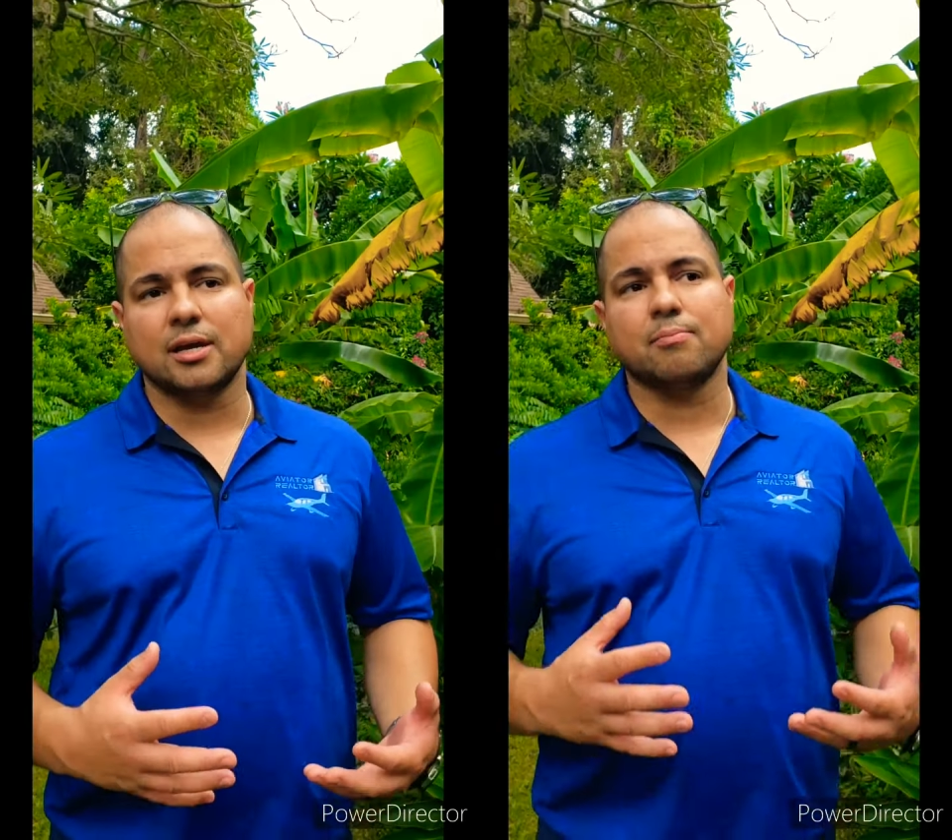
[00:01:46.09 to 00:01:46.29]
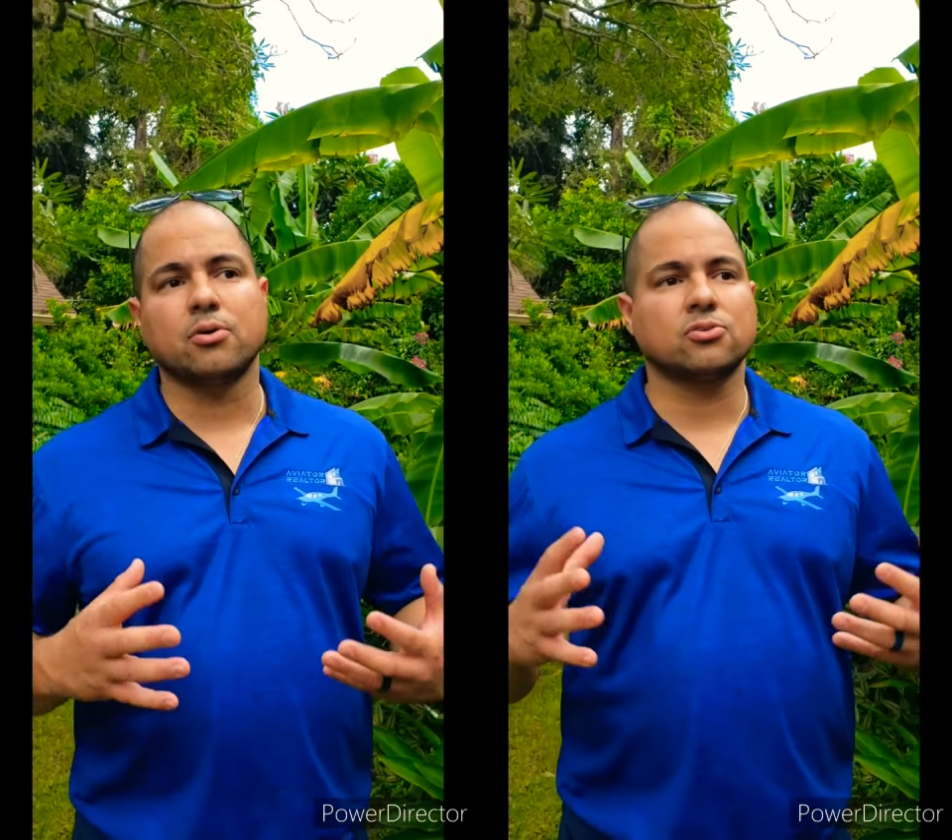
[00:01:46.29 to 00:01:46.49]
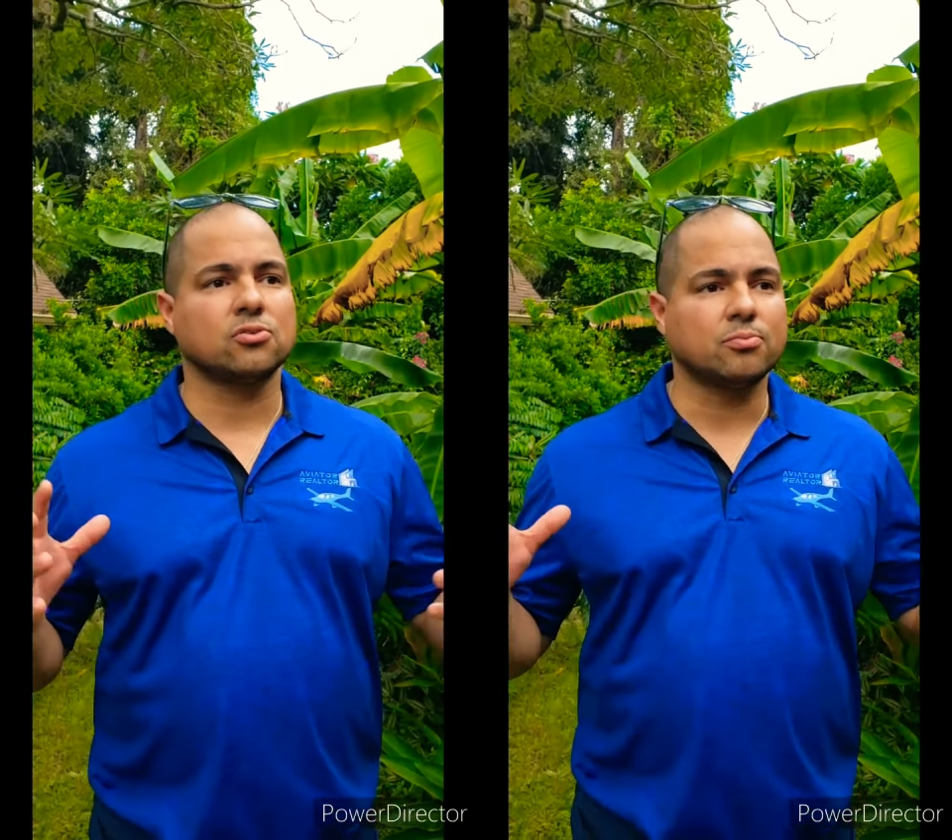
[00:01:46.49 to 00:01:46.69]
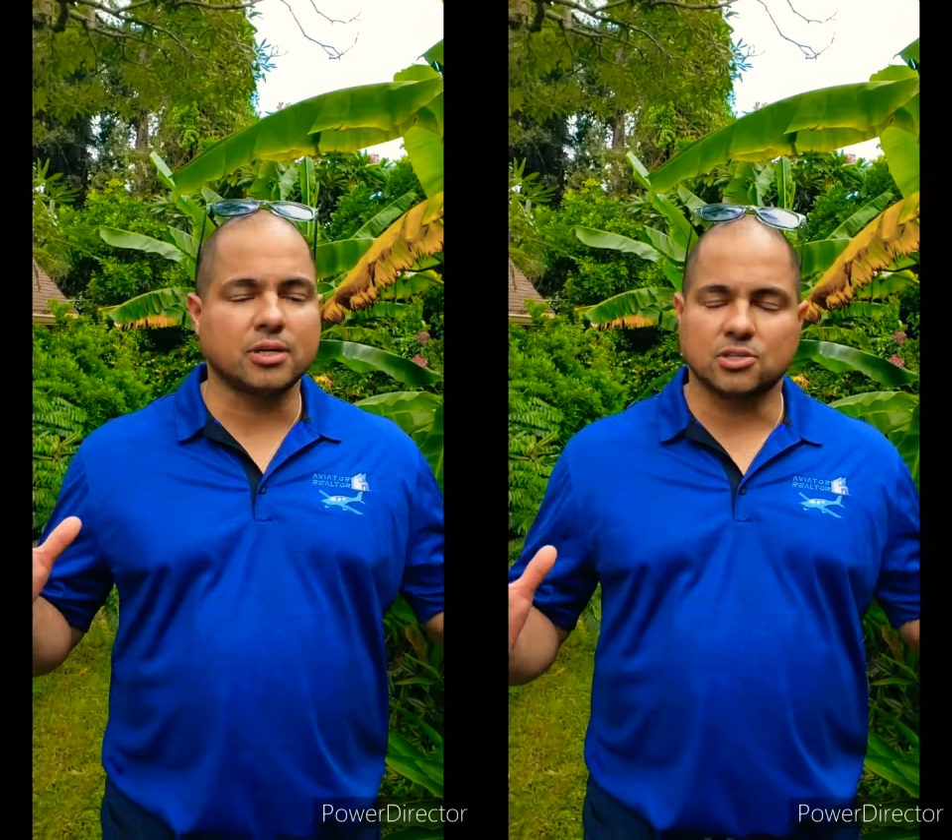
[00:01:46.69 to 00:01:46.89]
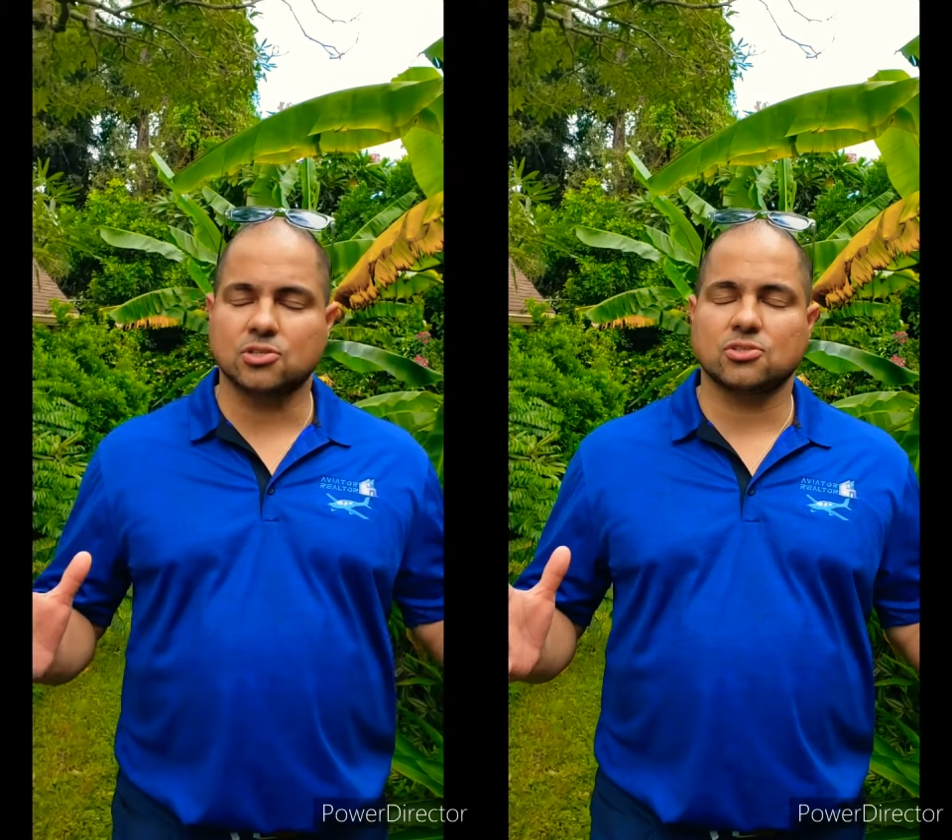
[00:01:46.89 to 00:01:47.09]
and personal
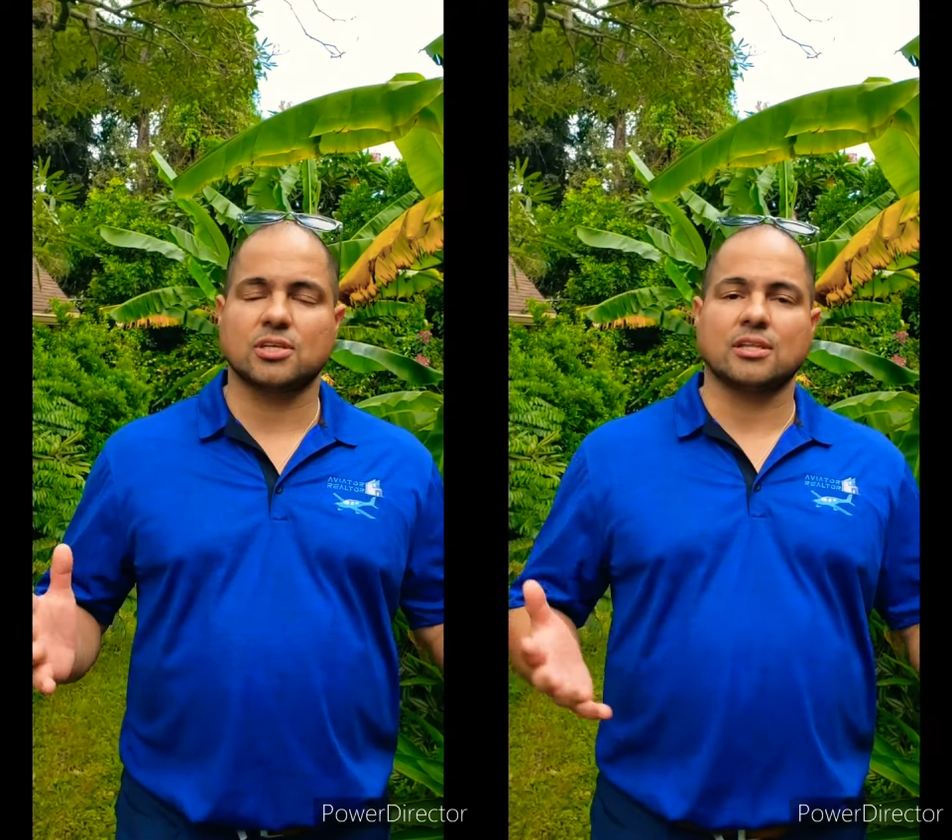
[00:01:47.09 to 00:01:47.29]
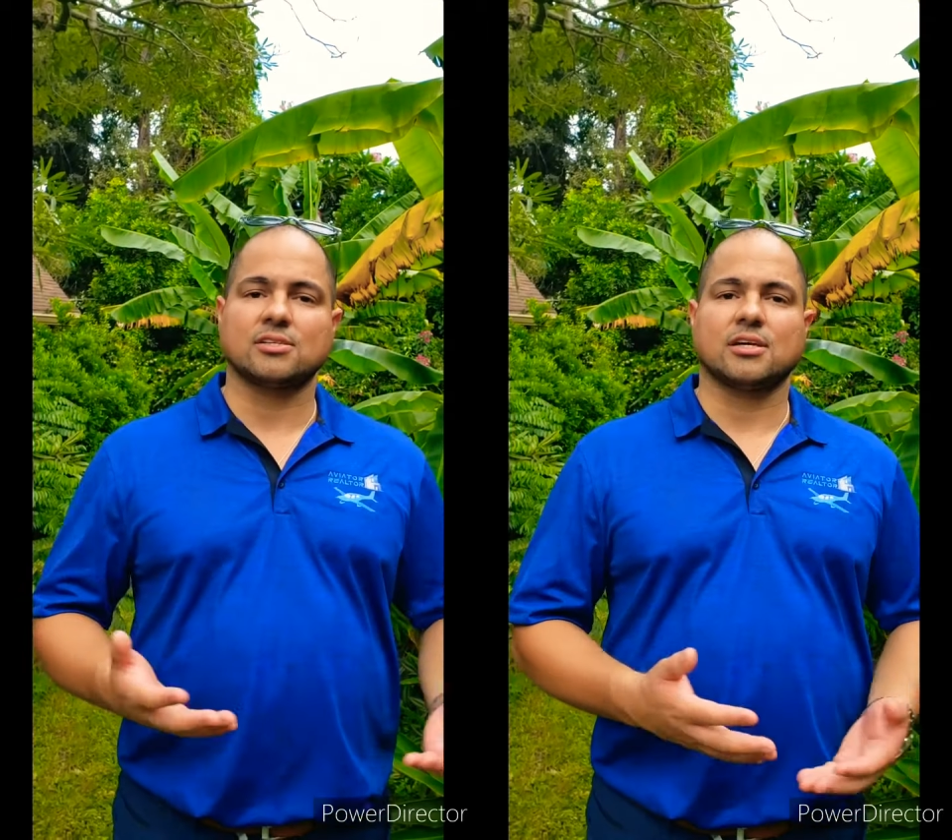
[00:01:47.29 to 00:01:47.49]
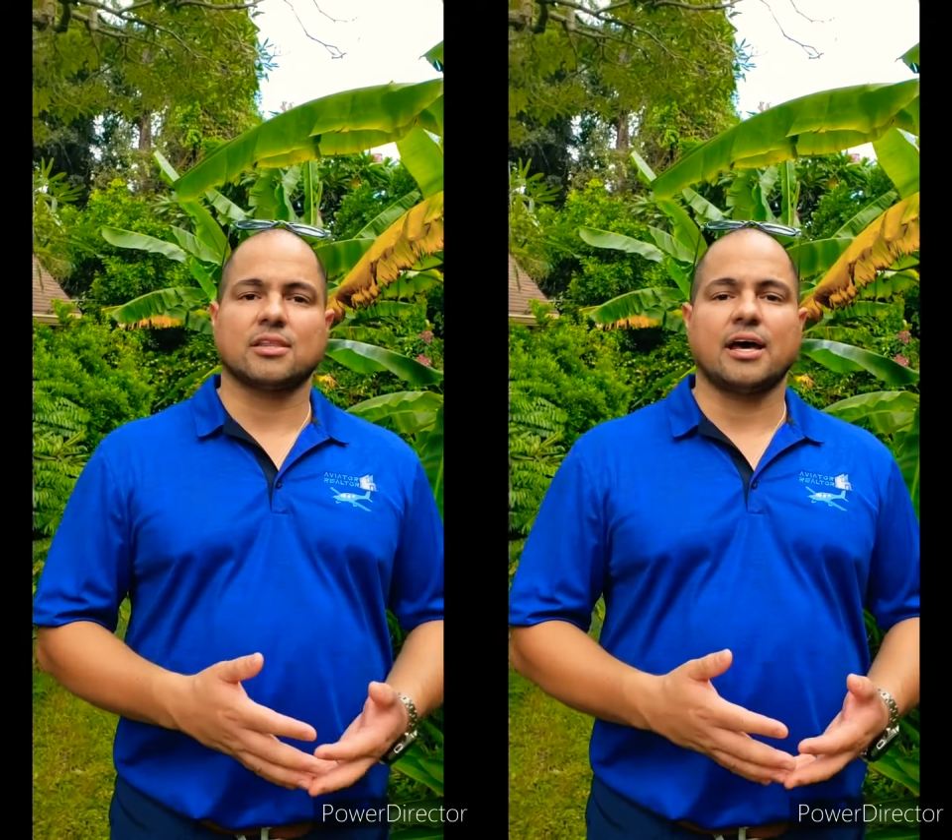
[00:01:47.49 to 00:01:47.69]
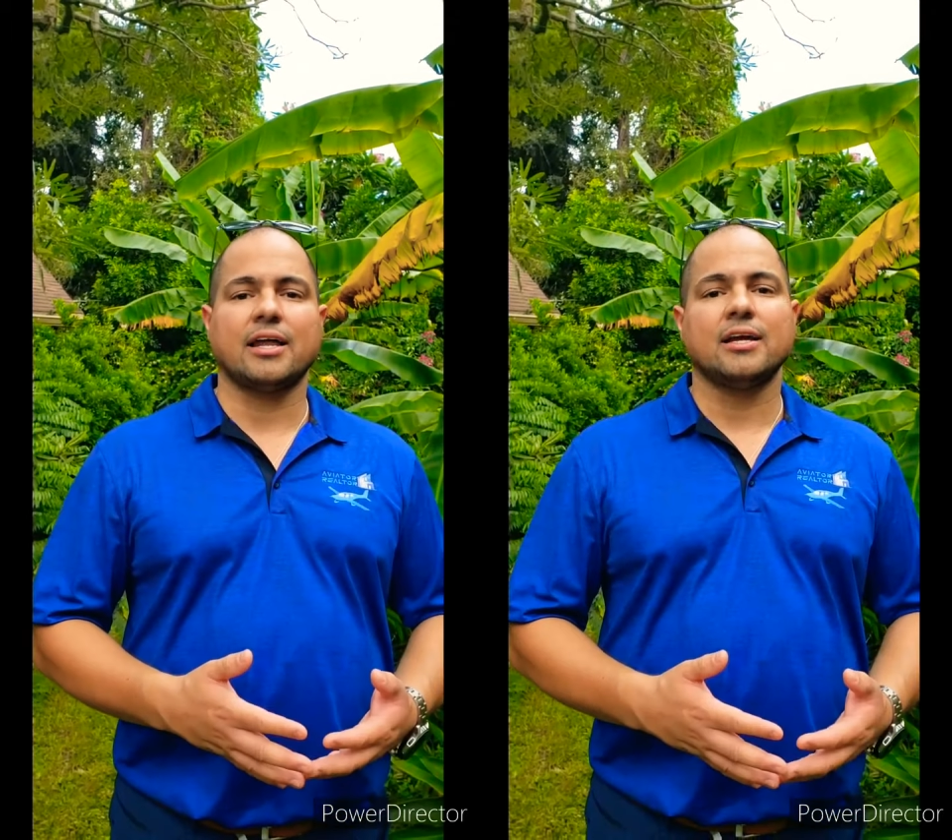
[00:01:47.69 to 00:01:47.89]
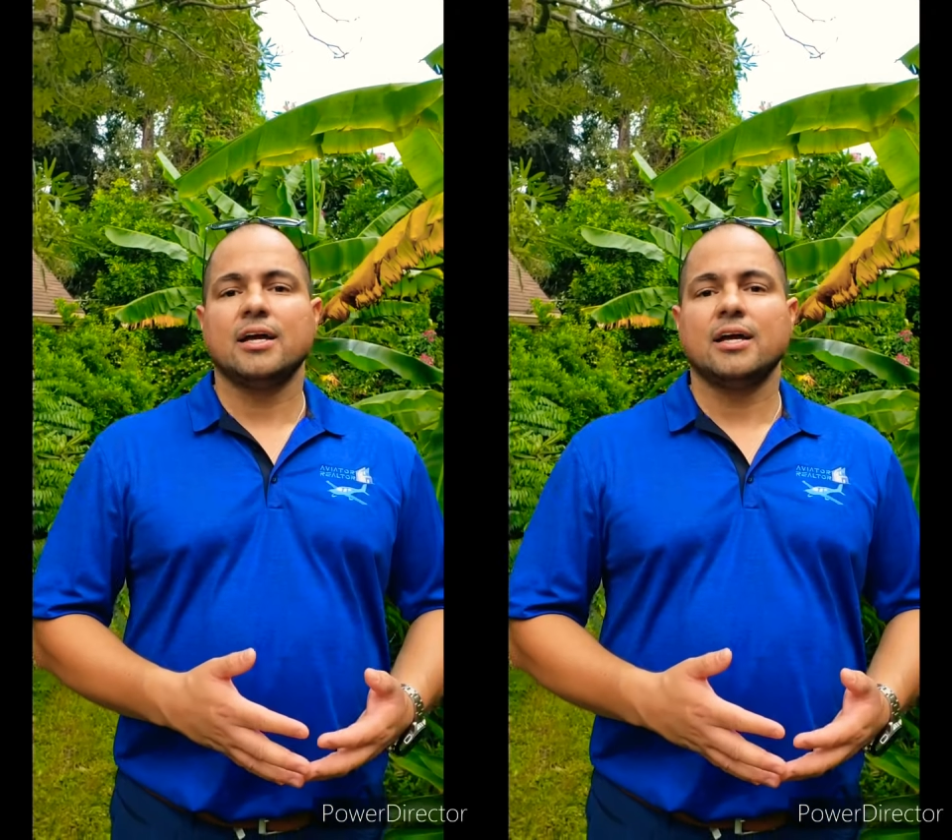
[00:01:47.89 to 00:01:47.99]
pictures and things like that.